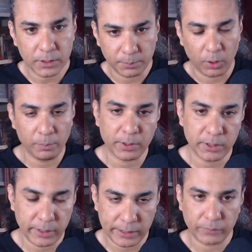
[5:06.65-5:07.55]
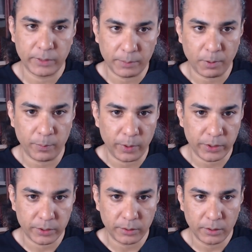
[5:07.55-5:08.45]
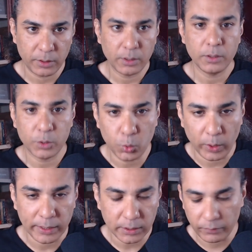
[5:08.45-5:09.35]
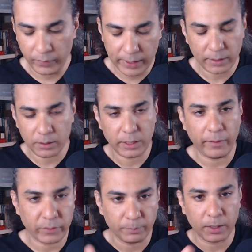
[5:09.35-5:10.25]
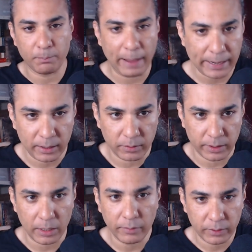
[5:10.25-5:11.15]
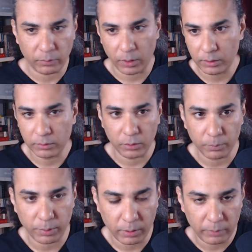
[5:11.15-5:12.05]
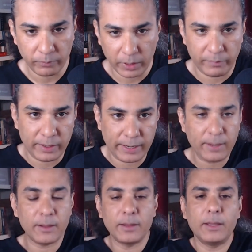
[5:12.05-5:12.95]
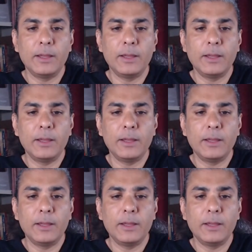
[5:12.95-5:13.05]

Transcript: a small percentage of their population, to us, and we can give something back in return if they want. No problem, give and take.